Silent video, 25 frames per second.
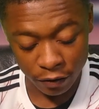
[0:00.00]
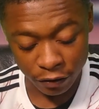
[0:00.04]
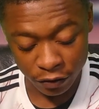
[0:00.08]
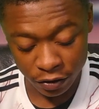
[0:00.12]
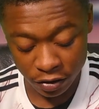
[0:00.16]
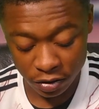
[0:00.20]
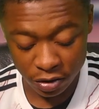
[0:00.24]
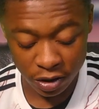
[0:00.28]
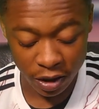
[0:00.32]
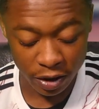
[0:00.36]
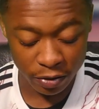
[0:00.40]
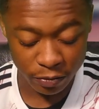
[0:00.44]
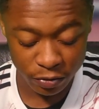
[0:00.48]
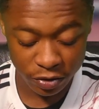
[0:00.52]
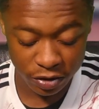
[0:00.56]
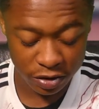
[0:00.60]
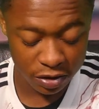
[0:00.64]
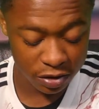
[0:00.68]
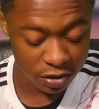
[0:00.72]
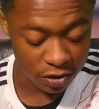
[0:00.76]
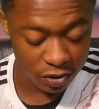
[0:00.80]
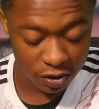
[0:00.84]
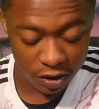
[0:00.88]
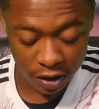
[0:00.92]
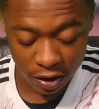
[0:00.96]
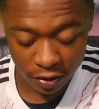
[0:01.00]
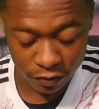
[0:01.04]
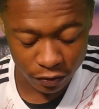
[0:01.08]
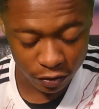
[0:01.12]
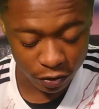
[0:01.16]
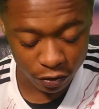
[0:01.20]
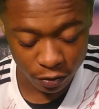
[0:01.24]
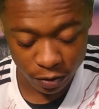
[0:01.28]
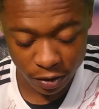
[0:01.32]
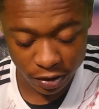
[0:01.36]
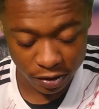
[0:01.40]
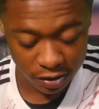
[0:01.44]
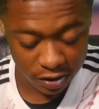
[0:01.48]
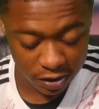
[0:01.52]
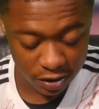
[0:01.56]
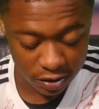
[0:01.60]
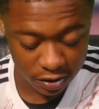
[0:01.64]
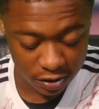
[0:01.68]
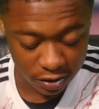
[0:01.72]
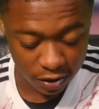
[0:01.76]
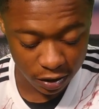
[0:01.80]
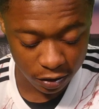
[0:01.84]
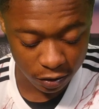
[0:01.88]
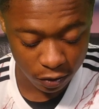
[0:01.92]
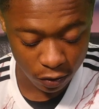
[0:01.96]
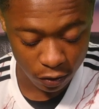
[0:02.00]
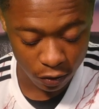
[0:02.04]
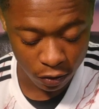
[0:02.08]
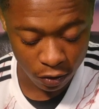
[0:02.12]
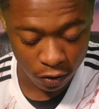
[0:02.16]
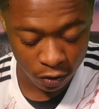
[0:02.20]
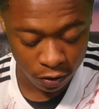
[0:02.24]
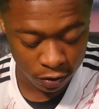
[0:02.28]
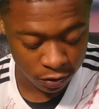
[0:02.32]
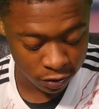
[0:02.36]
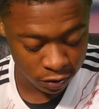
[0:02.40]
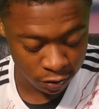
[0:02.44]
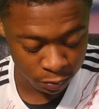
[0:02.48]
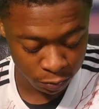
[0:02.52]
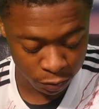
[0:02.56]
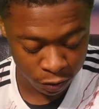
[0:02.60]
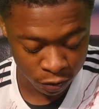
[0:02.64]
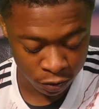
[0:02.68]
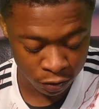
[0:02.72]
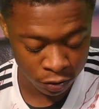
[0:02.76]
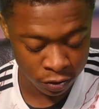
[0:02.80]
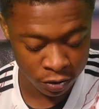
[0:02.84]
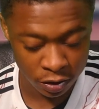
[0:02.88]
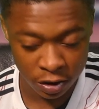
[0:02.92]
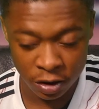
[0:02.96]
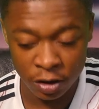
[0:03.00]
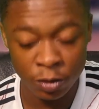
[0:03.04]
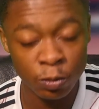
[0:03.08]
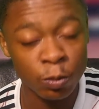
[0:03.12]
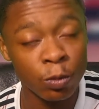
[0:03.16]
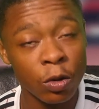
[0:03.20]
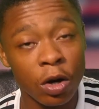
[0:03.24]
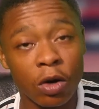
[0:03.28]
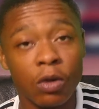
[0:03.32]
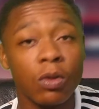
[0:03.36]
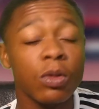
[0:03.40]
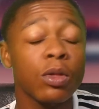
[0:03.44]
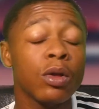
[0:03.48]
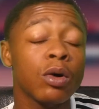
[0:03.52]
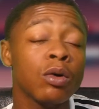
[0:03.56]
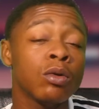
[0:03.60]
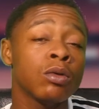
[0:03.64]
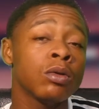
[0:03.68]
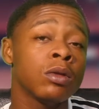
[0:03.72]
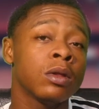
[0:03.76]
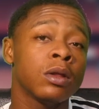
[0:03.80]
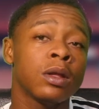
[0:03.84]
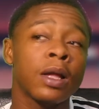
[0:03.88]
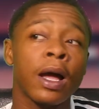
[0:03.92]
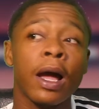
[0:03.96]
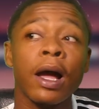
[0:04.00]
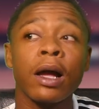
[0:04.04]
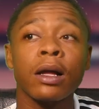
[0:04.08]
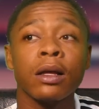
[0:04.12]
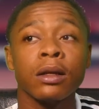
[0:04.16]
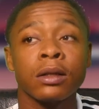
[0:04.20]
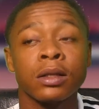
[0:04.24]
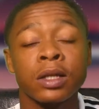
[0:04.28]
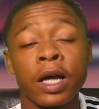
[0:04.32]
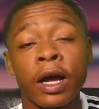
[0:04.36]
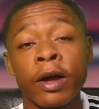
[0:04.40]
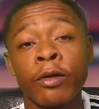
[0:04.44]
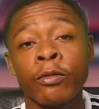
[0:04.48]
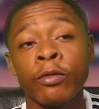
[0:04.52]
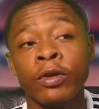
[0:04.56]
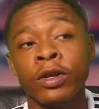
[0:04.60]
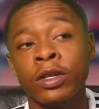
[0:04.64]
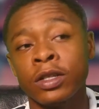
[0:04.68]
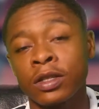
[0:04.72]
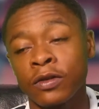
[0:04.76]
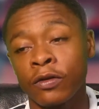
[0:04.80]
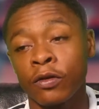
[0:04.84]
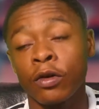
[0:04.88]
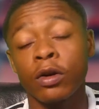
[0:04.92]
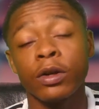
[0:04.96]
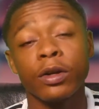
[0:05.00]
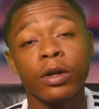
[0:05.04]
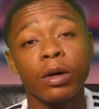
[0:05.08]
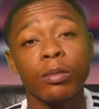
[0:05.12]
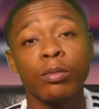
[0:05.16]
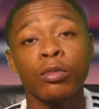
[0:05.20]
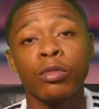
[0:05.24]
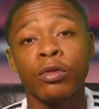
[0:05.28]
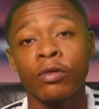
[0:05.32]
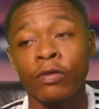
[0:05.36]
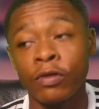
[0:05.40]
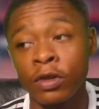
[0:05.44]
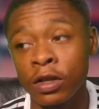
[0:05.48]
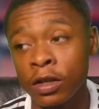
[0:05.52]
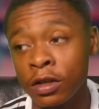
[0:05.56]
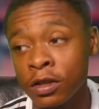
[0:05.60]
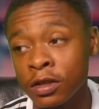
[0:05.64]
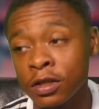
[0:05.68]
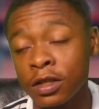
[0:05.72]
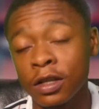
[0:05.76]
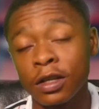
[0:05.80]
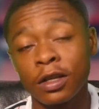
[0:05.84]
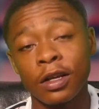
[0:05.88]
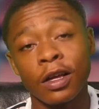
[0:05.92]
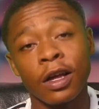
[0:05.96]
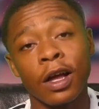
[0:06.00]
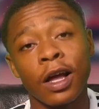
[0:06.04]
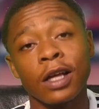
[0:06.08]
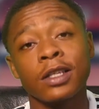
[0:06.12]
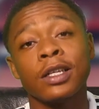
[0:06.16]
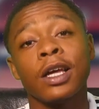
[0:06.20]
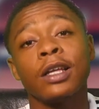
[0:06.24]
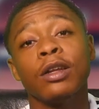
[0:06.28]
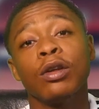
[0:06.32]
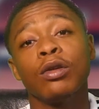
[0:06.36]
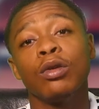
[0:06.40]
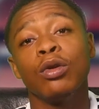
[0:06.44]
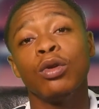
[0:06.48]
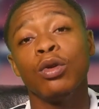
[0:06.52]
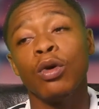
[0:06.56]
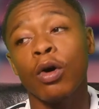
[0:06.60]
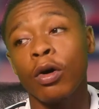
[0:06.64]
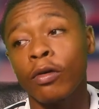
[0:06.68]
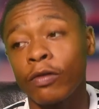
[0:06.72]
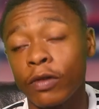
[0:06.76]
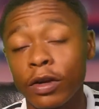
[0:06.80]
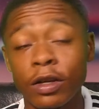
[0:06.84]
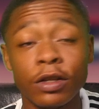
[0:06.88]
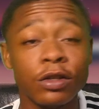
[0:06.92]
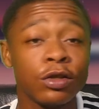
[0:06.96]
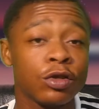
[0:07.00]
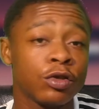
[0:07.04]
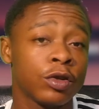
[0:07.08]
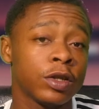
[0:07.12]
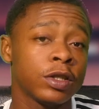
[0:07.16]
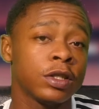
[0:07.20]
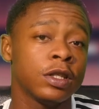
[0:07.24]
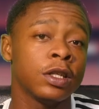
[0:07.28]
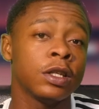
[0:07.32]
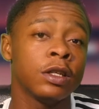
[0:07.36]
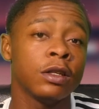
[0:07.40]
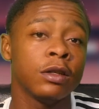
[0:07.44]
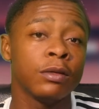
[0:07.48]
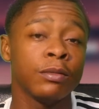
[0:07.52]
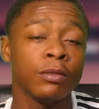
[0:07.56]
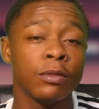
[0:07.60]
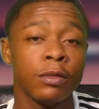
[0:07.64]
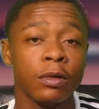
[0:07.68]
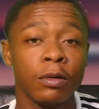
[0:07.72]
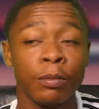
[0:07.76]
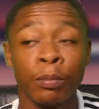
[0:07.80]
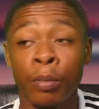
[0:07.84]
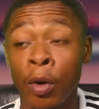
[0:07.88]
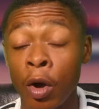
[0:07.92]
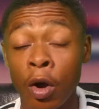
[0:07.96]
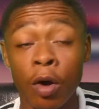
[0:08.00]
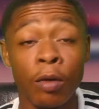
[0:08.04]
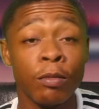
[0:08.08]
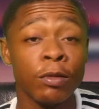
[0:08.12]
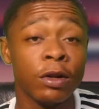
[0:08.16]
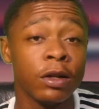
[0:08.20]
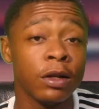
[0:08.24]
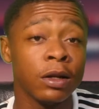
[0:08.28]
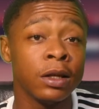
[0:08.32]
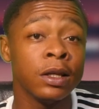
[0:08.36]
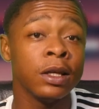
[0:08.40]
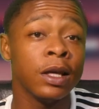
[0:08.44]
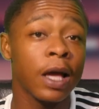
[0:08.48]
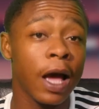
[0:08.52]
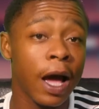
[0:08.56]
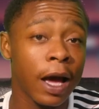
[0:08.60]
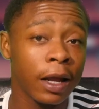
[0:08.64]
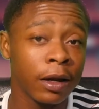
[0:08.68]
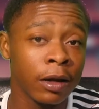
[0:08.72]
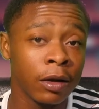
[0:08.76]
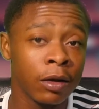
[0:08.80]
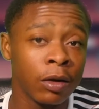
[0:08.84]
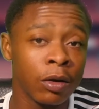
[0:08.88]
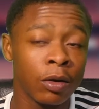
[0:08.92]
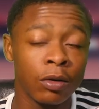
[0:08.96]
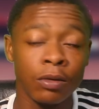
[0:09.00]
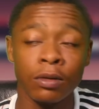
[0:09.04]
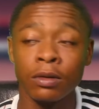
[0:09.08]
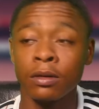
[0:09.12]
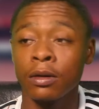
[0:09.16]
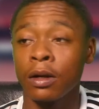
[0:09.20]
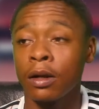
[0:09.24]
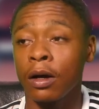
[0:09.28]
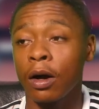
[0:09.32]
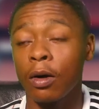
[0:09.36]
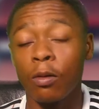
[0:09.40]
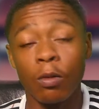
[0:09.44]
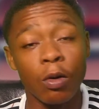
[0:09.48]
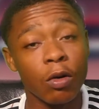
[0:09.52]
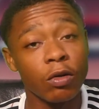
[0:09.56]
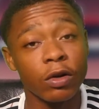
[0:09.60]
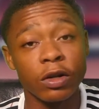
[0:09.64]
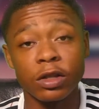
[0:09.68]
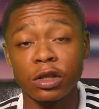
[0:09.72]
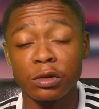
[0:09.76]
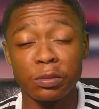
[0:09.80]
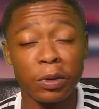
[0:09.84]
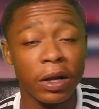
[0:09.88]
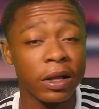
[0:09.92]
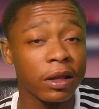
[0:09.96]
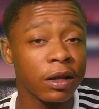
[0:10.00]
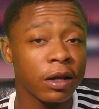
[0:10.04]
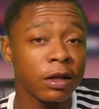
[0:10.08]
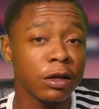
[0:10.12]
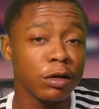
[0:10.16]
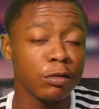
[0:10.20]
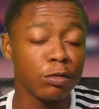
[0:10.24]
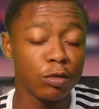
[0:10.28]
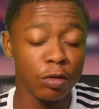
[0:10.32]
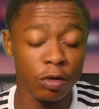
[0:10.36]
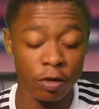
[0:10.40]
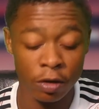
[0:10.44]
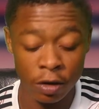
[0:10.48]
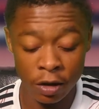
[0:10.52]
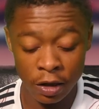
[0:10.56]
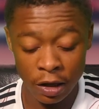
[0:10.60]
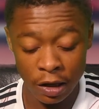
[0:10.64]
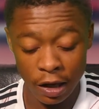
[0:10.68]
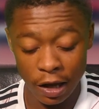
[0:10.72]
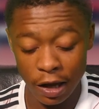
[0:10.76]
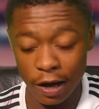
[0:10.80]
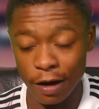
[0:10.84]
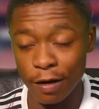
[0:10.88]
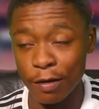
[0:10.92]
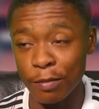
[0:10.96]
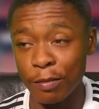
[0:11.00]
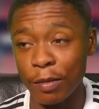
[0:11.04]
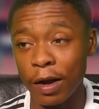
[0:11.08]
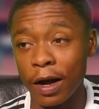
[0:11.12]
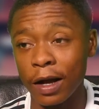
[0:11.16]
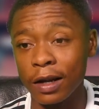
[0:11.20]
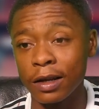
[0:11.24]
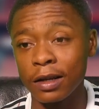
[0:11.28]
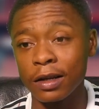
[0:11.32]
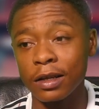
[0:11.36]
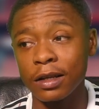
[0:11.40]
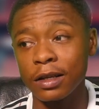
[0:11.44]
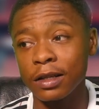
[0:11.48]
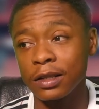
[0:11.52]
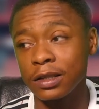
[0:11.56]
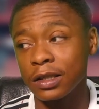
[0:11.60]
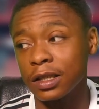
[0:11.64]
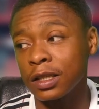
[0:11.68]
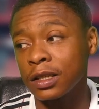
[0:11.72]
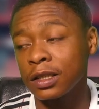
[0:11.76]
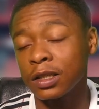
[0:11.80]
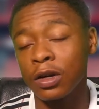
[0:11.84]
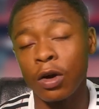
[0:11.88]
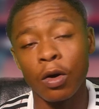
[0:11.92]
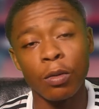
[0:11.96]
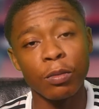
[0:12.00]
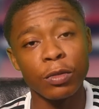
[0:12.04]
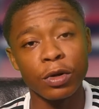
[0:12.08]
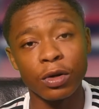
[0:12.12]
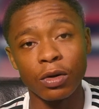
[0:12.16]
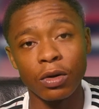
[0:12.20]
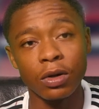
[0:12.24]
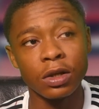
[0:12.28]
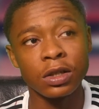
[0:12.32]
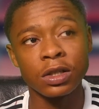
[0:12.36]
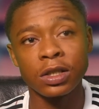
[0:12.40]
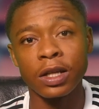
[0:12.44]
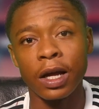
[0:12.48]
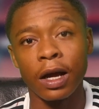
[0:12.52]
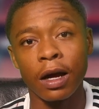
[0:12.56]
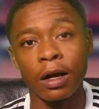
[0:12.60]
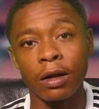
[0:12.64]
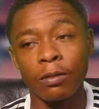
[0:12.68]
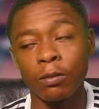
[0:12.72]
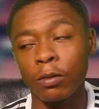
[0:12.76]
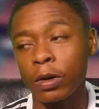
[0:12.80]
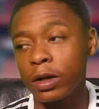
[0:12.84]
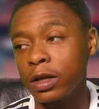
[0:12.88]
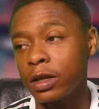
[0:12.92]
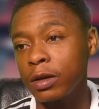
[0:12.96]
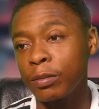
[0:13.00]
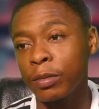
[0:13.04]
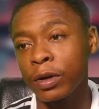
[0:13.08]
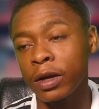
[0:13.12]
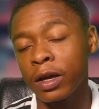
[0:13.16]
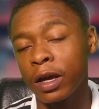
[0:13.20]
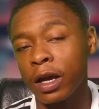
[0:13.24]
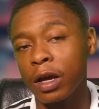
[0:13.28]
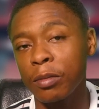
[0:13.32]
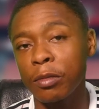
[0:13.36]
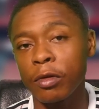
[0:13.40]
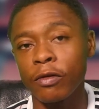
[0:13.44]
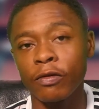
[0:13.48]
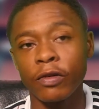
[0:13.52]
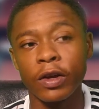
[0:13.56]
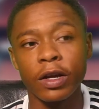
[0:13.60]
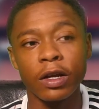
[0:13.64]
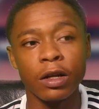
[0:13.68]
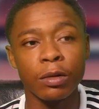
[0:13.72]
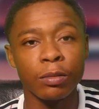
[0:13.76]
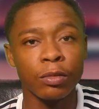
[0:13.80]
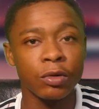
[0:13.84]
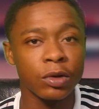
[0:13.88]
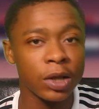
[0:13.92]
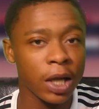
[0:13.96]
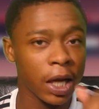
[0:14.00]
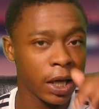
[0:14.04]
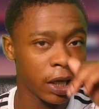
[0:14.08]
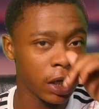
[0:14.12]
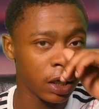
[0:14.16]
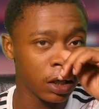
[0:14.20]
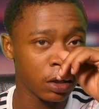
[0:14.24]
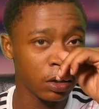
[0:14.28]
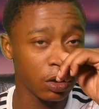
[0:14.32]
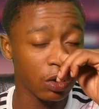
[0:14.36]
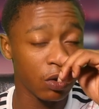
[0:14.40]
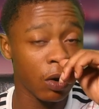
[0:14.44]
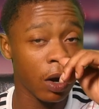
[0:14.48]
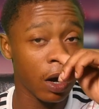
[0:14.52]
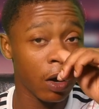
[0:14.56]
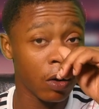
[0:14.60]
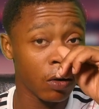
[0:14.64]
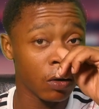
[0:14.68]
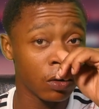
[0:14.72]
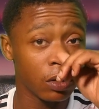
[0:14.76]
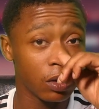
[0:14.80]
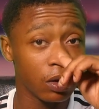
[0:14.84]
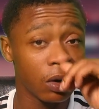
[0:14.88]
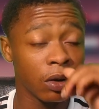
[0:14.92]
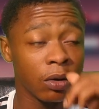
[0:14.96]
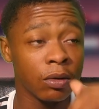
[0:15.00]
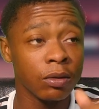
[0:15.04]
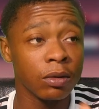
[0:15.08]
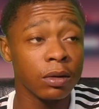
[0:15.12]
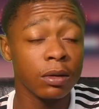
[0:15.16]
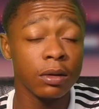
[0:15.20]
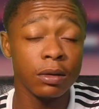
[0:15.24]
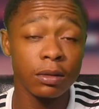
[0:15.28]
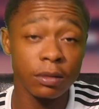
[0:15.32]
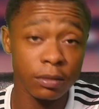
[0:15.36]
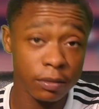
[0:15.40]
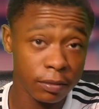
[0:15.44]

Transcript: think Tyrese is going to have a great season at Doncaster, because it's well known that Tyrese, for a number of years, has had a lot of interest in him permanently and alone. I won't expand anymore. And it's common knowledge that when it became available that he could go out on loan,